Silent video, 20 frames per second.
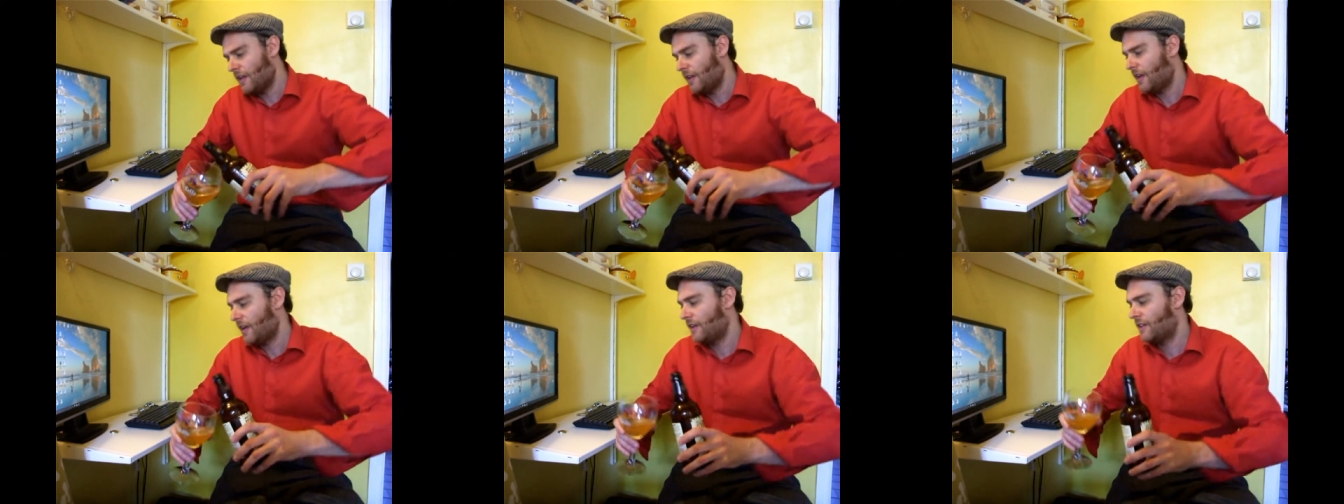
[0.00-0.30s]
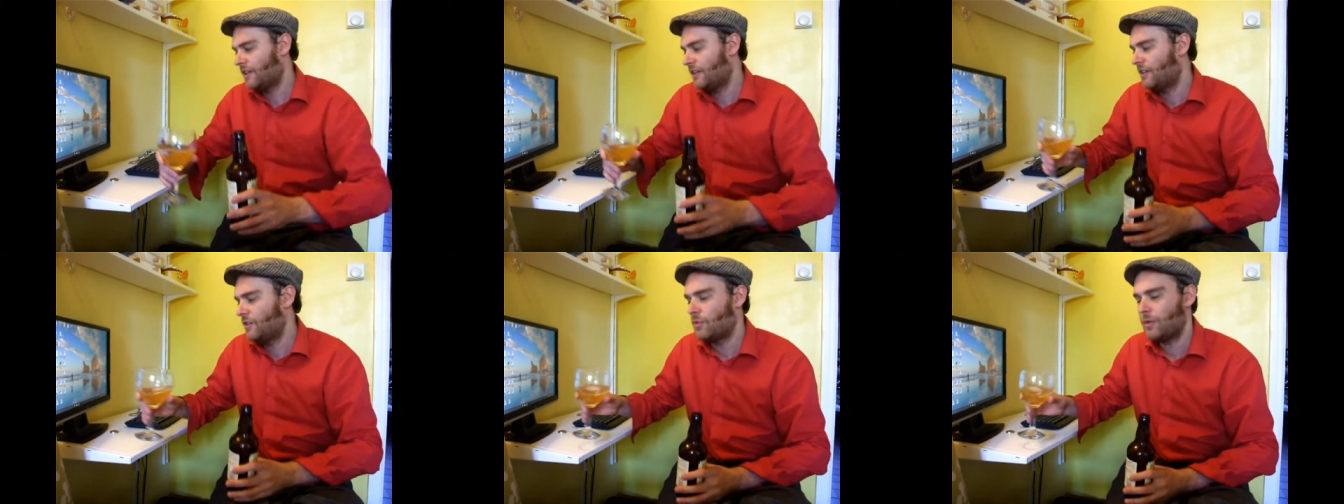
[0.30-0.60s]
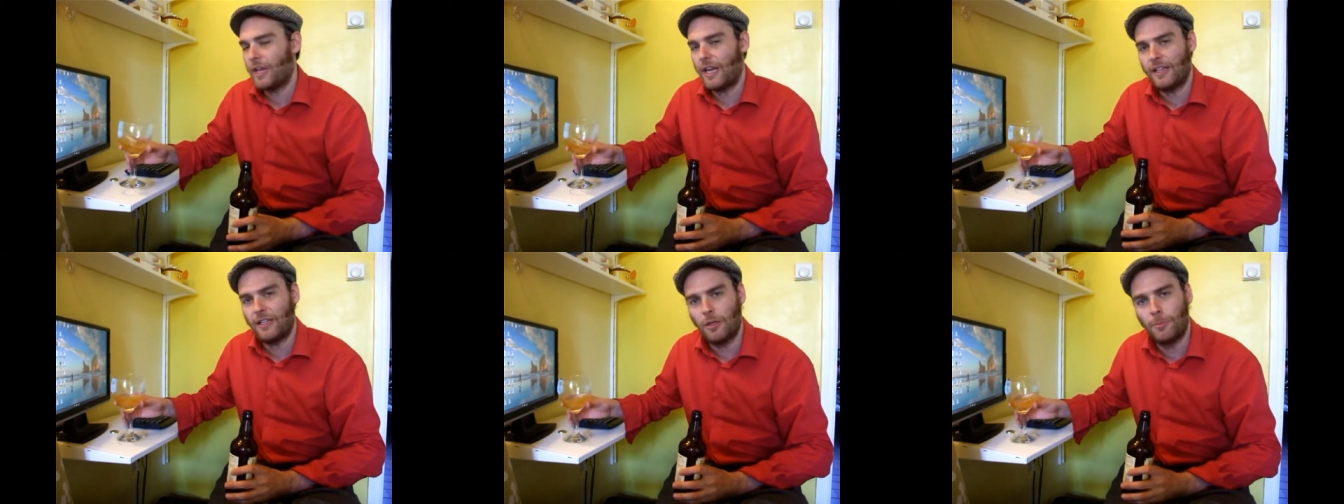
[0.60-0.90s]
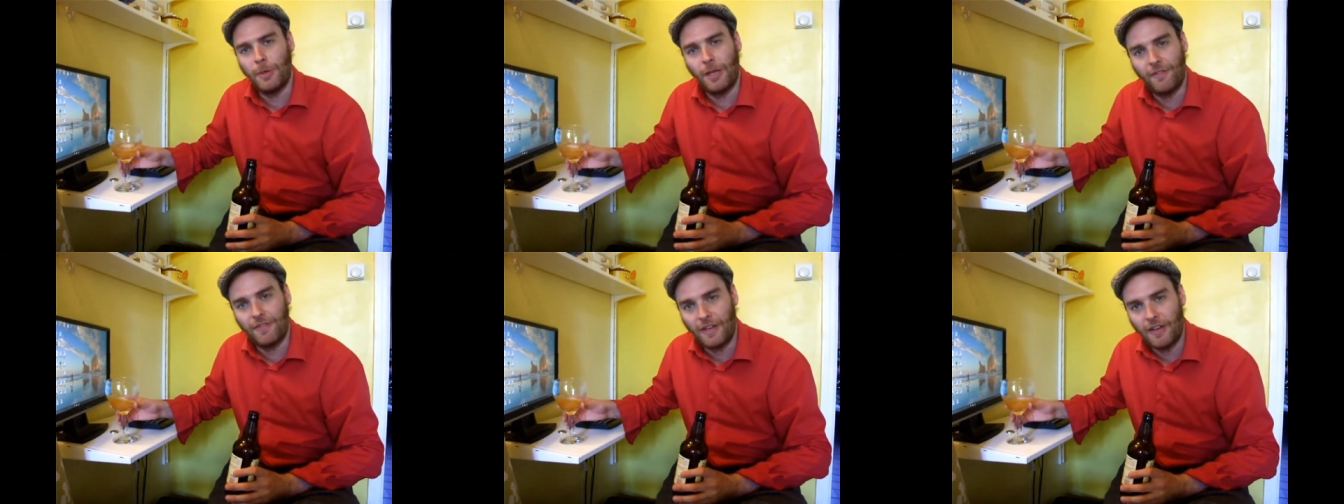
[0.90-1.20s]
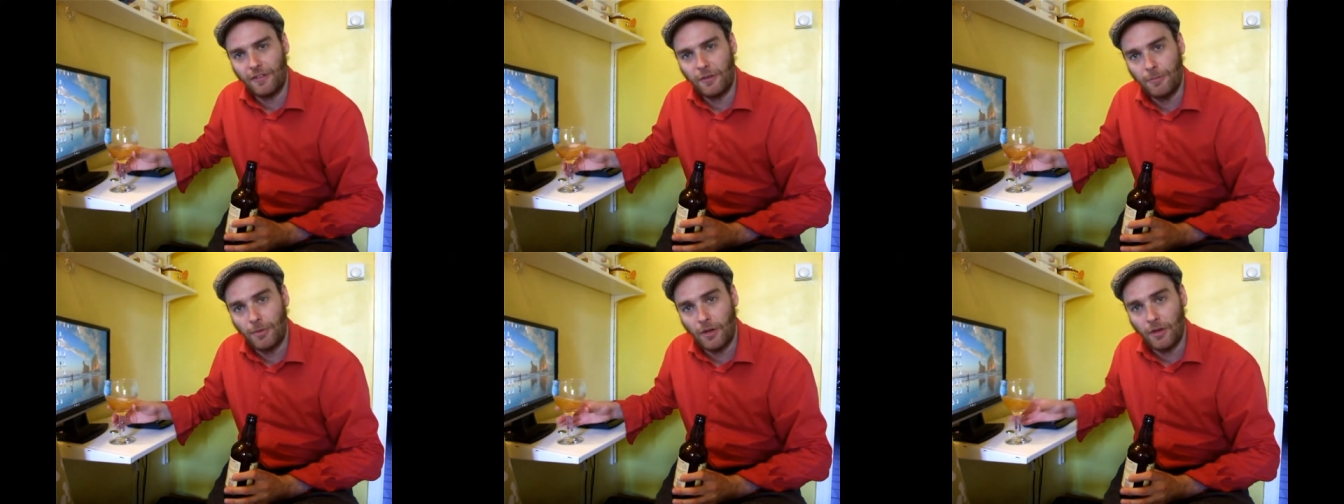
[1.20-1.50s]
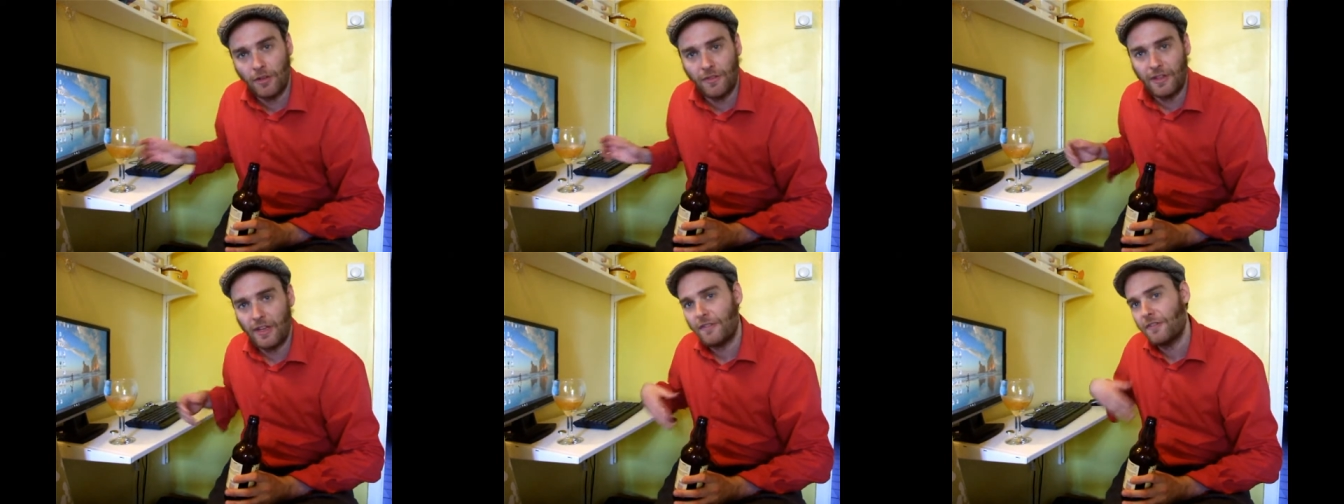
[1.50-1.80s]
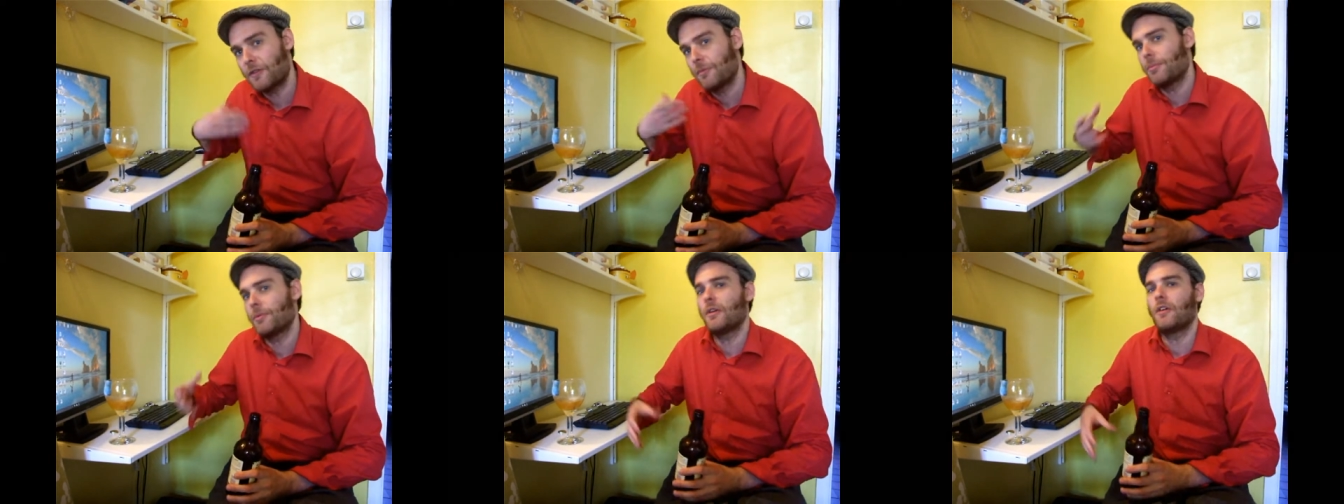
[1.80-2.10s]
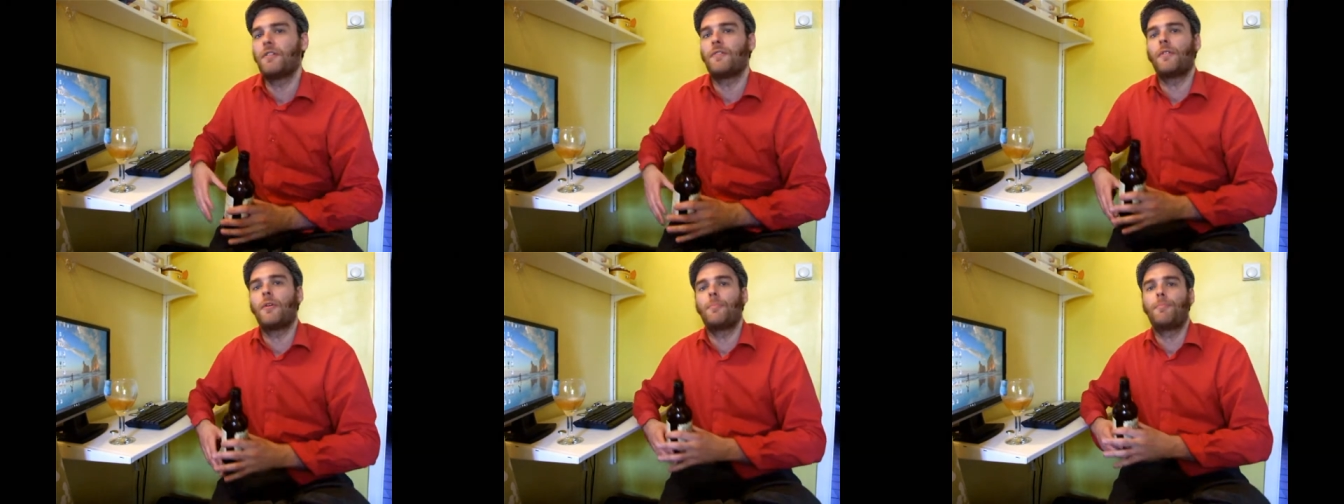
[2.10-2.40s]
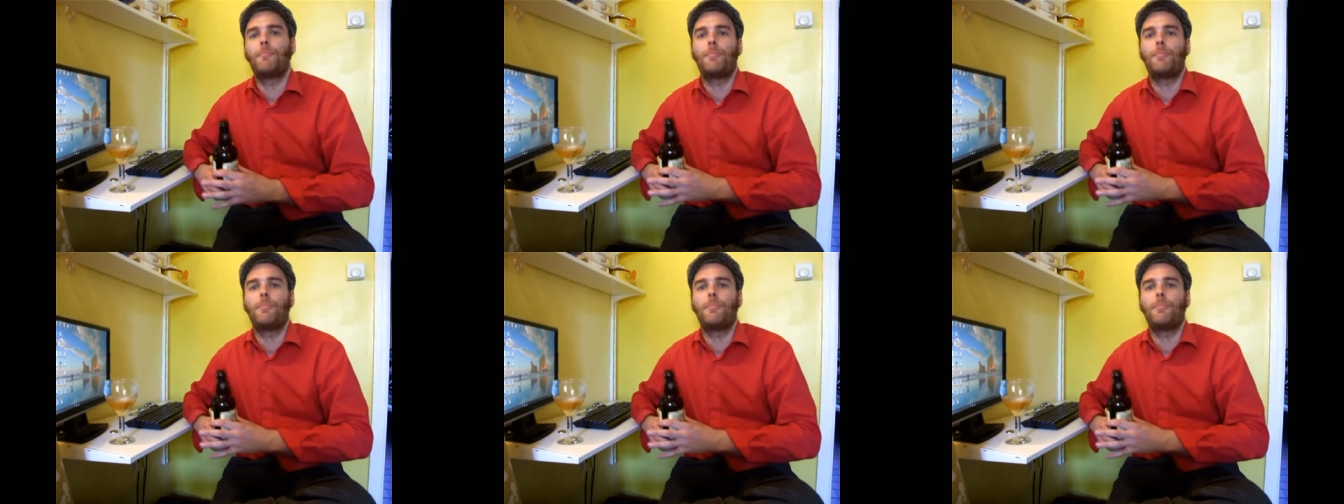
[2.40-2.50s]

And you do get a little bit of an afterburn on the afterbirth.